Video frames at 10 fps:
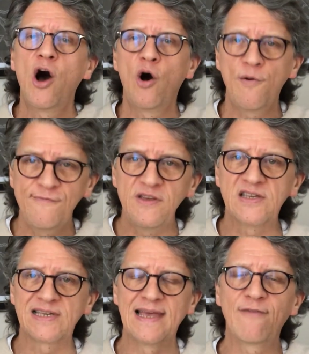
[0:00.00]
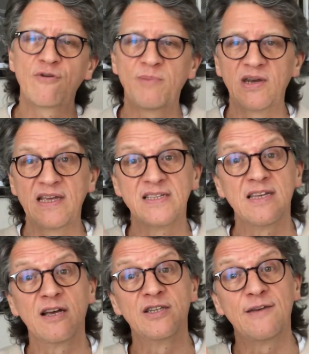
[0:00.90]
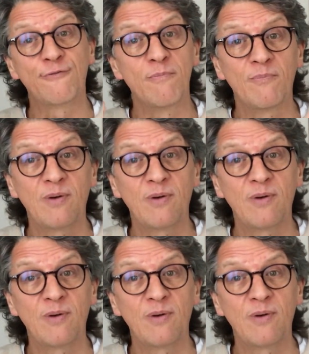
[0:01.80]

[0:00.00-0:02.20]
Obviously, everybody is at a different